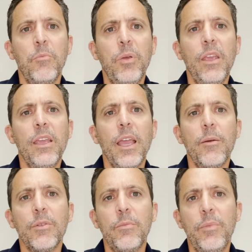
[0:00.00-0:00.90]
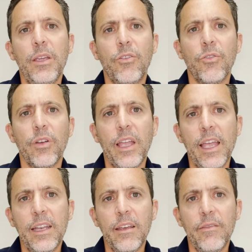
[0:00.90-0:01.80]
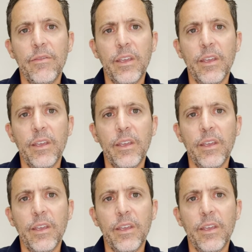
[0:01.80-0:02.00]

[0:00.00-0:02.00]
being able to be creative